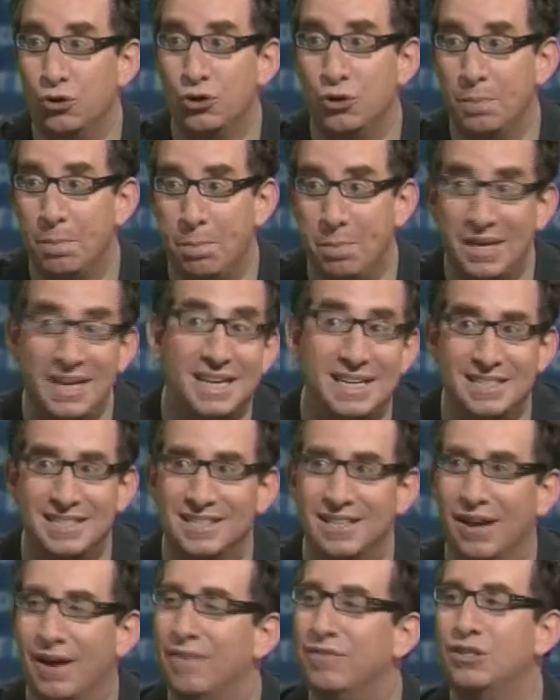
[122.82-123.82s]
good
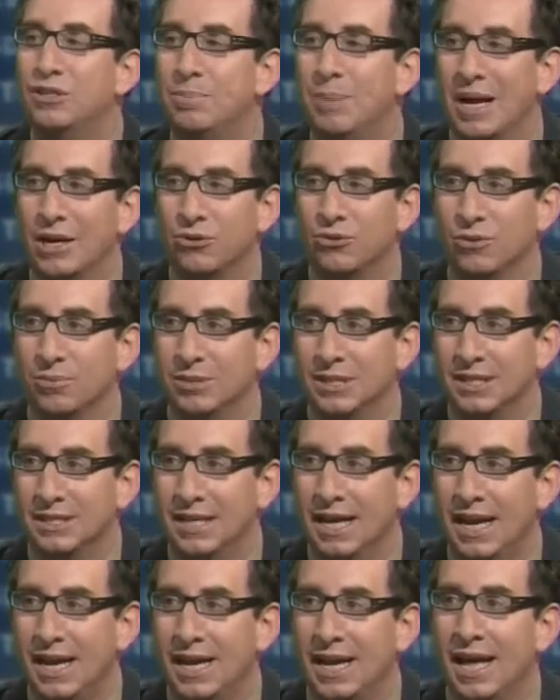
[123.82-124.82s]
piece of spectrum to
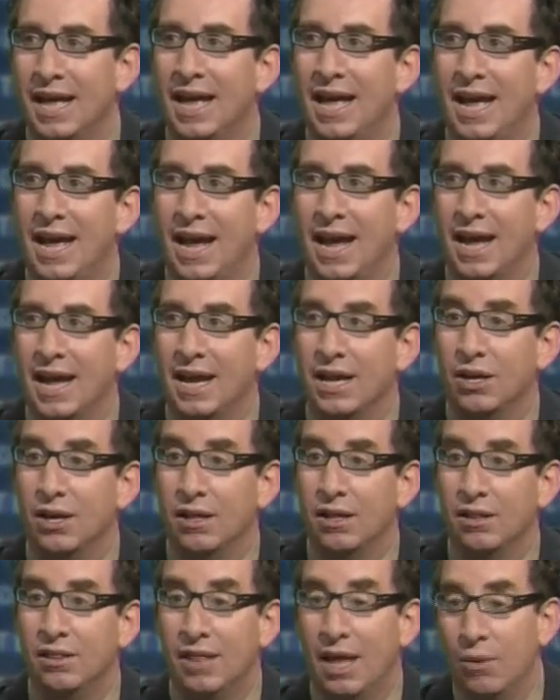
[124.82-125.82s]
take,
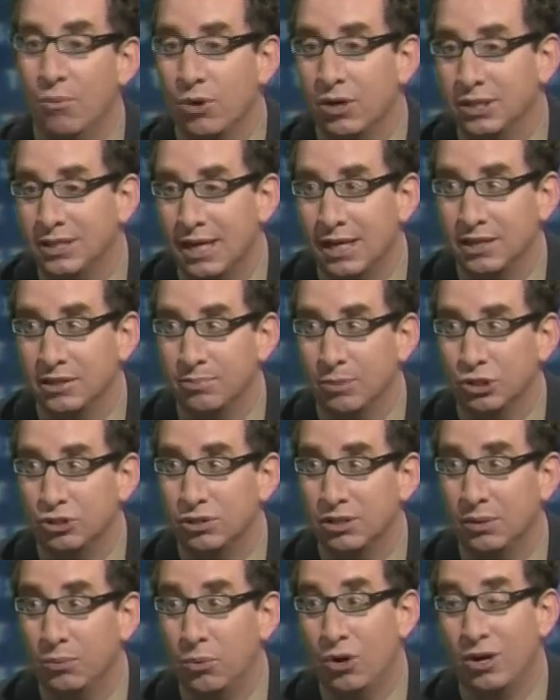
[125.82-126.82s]
and they want to take as much
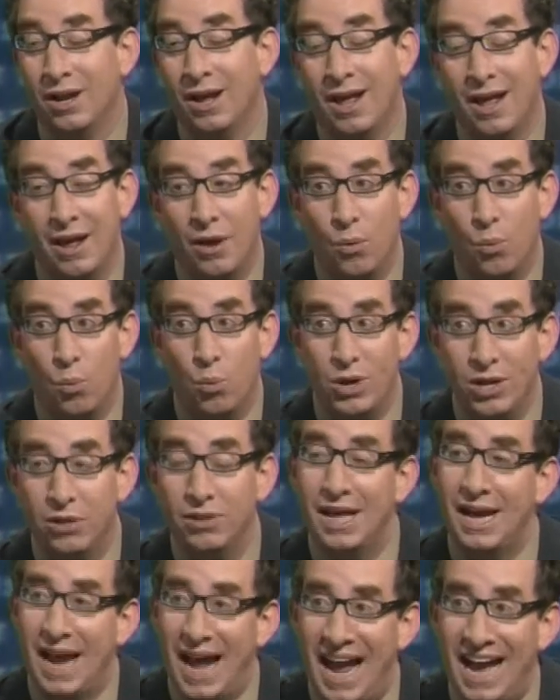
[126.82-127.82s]
as they want. Will
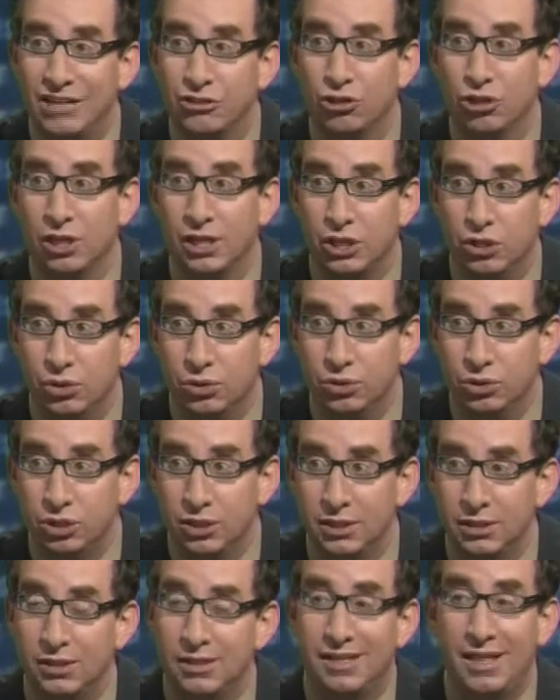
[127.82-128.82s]
they actually use
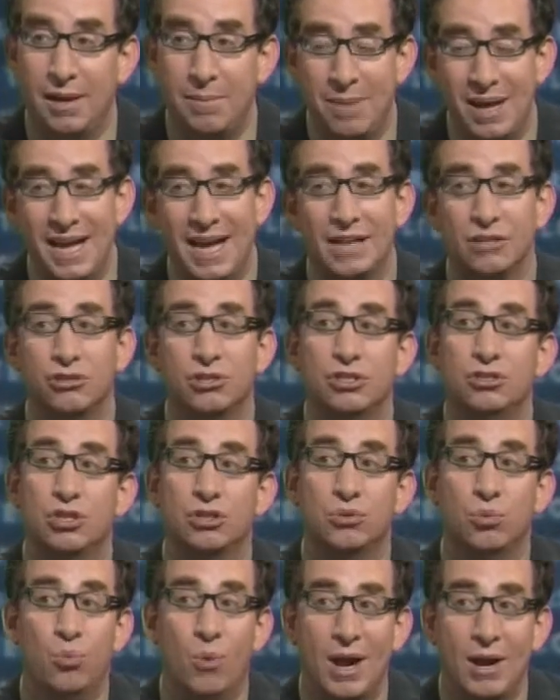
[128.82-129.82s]
it? They may actually
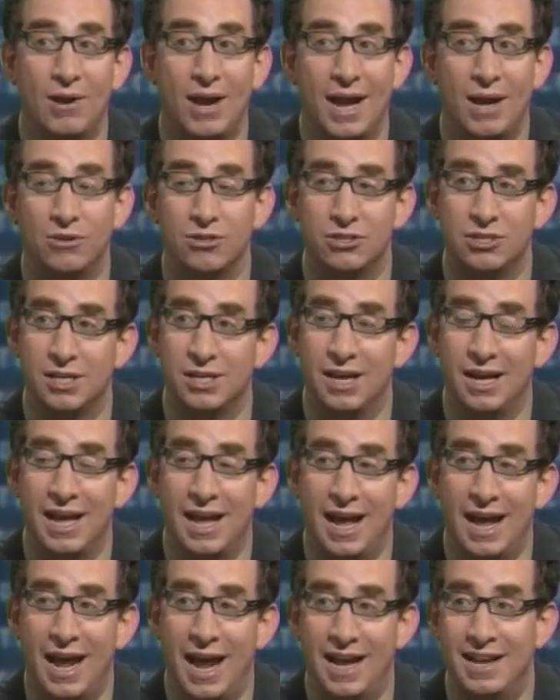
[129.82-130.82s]
just warehouse it
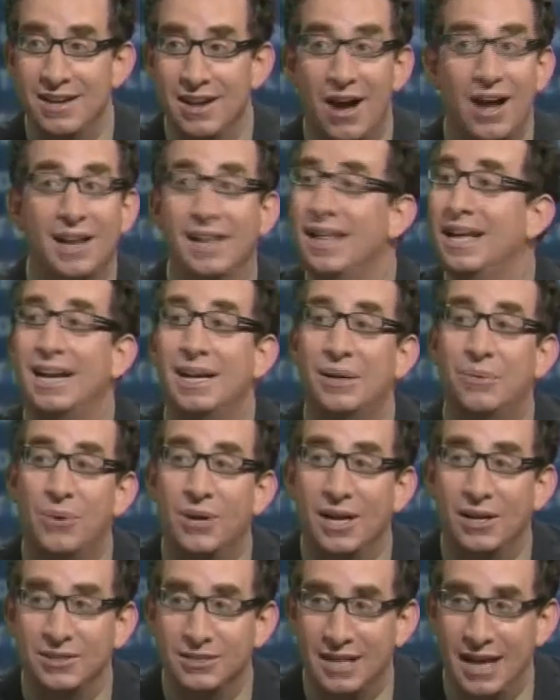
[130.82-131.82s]
and not let
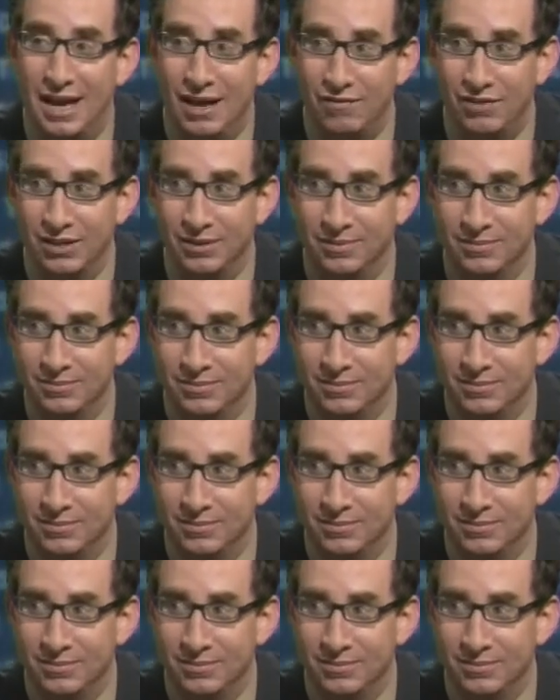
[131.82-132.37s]
anyone else have it.